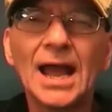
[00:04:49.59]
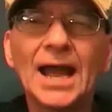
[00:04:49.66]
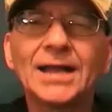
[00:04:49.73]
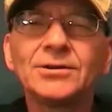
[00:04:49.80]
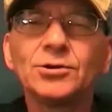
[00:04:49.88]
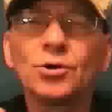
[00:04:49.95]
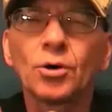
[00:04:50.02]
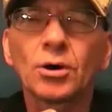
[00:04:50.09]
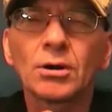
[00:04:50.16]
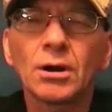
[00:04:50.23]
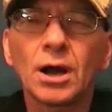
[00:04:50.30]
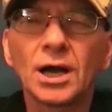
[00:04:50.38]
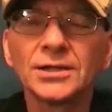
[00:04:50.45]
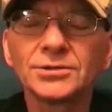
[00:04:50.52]
and
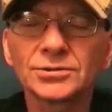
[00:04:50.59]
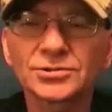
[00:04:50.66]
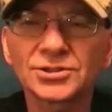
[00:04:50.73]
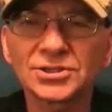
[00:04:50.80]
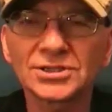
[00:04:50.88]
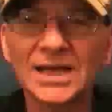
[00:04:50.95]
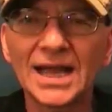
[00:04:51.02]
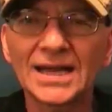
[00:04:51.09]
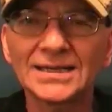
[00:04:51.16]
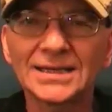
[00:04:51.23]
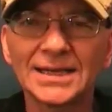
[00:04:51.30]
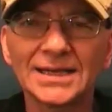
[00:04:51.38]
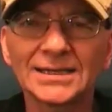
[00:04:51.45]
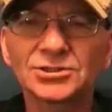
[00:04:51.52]
your
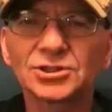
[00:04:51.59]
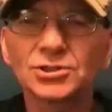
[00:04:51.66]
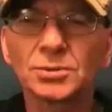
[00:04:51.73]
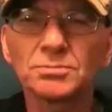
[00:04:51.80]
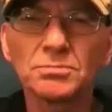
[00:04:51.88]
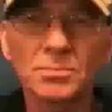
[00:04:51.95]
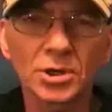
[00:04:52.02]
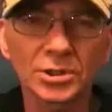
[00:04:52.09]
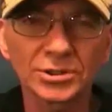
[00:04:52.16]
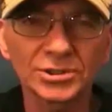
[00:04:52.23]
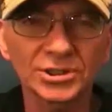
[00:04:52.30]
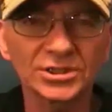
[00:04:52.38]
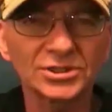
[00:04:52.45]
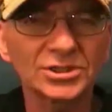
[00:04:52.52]
understanding and
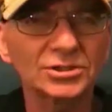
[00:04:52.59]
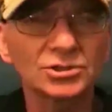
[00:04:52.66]
submergence